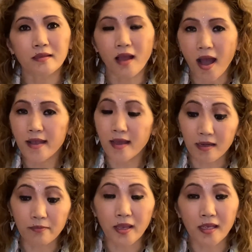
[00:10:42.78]
I
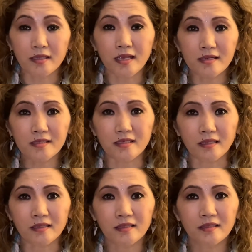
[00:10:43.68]
gotta pay attention
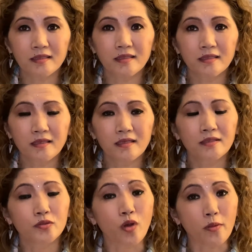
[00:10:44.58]

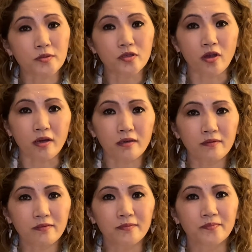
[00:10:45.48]
to observe,
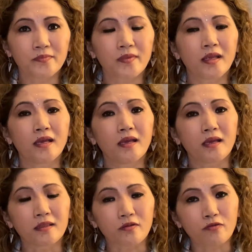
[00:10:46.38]

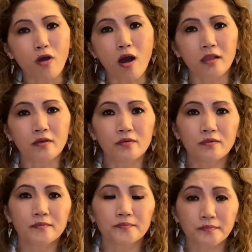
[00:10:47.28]
to follow
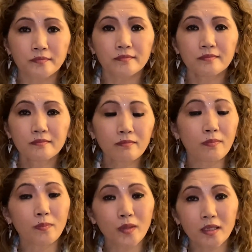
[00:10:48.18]

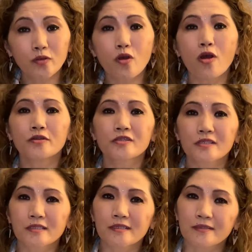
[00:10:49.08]
your
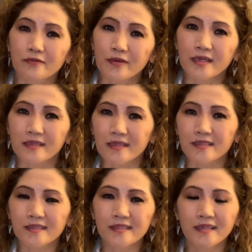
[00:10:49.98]
consciousness
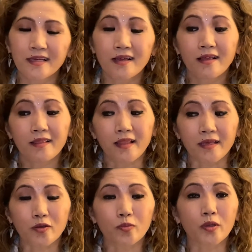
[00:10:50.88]
awareness, like
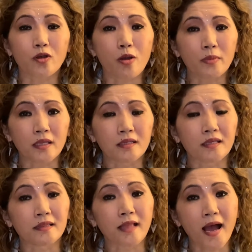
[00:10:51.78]
you becoming
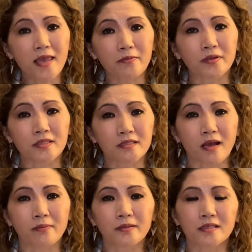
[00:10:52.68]
life
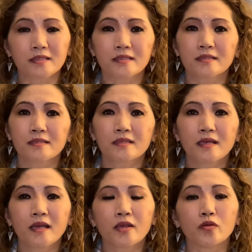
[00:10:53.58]
itself.
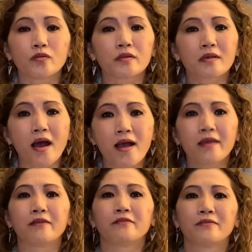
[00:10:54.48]
You
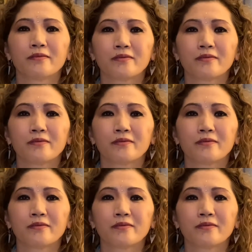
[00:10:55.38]
thrive.